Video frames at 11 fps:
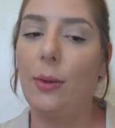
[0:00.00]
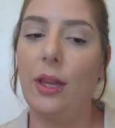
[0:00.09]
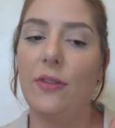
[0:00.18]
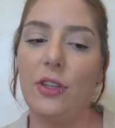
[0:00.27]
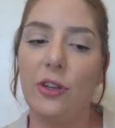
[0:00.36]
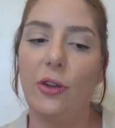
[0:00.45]
I would
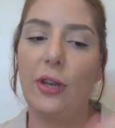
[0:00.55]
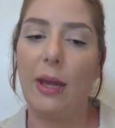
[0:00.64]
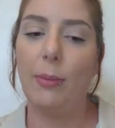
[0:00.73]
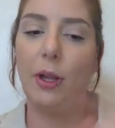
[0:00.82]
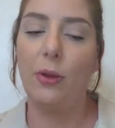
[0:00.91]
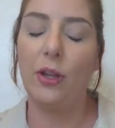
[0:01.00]
love to know
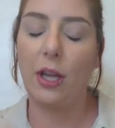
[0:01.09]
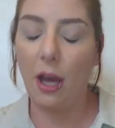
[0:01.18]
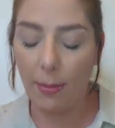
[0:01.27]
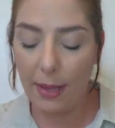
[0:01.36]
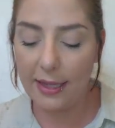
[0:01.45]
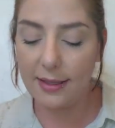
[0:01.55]
down below in the
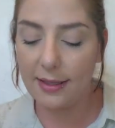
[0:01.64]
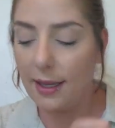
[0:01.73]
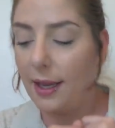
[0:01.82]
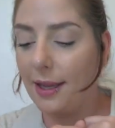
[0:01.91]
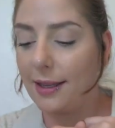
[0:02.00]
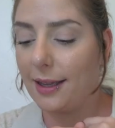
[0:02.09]
comments
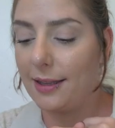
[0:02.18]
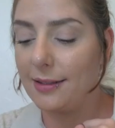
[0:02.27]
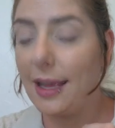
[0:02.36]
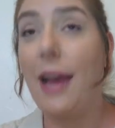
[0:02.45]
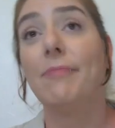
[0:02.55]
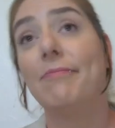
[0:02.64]

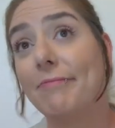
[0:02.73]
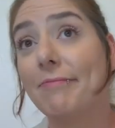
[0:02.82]
because, yeah,